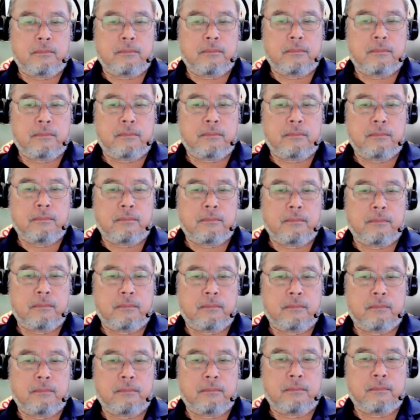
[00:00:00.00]

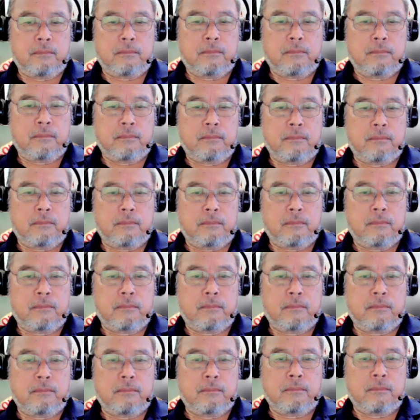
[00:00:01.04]

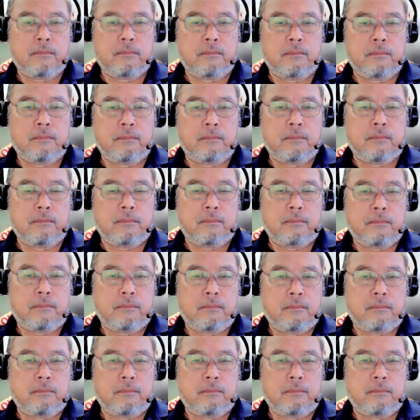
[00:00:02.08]
The person shown says nothing.